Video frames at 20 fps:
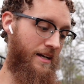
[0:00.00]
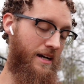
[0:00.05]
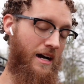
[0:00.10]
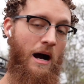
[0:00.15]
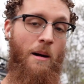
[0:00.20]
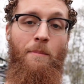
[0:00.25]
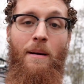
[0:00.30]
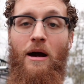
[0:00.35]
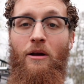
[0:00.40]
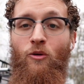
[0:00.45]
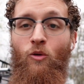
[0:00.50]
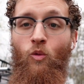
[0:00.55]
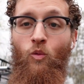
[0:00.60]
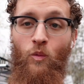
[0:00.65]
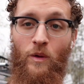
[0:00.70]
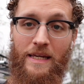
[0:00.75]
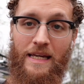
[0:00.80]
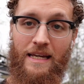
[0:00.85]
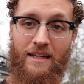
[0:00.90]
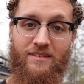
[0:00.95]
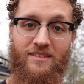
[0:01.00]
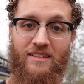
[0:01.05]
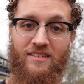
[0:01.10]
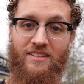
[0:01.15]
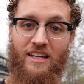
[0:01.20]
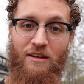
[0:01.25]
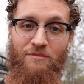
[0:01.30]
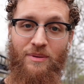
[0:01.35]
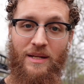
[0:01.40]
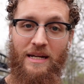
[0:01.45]
about a week since
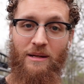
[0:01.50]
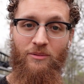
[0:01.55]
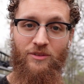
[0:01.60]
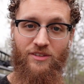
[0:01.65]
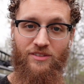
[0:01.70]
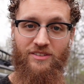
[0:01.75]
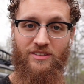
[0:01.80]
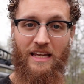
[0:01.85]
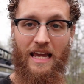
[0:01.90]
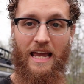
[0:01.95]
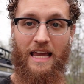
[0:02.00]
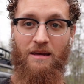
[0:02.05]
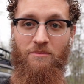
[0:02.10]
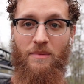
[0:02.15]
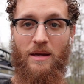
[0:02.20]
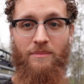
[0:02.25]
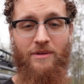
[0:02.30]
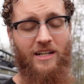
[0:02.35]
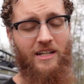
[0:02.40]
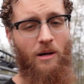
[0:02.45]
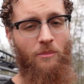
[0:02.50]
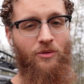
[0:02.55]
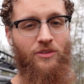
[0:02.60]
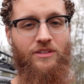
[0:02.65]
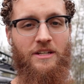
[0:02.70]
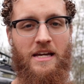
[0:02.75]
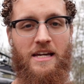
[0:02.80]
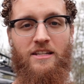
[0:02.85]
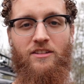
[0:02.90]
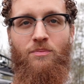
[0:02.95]
I've been able to skate, maybe a couple
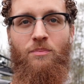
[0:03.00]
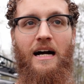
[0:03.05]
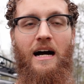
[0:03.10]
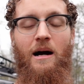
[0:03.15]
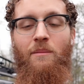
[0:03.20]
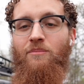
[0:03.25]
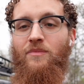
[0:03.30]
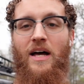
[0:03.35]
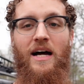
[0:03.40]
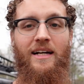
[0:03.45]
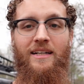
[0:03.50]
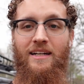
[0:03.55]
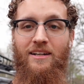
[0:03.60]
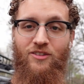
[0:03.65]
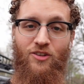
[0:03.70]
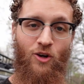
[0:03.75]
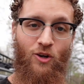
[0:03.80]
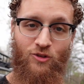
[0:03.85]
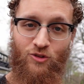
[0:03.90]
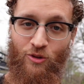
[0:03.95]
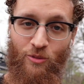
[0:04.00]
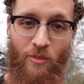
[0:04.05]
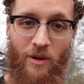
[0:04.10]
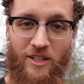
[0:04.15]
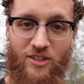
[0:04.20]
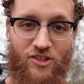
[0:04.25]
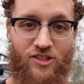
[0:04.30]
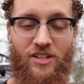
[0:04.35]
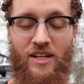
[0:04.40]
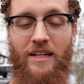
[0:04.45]
days. I'm not gonna talk too
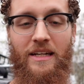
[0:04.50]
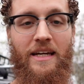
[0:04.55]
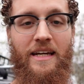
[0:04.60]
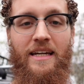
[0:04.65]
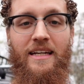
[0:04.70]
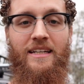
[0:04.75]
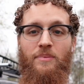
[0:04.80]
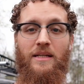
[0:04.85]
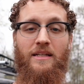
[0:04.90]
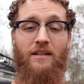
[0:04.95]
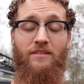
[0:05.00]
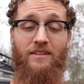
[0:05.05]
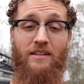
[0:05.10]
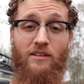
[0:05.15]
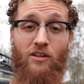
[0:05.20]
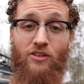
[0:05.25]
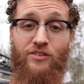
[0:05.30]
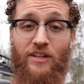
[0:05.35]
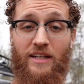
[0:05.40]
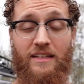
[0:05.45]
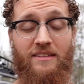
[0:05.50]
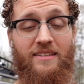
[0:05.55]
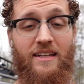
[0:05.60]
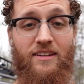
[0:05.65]
much today because it looks like it's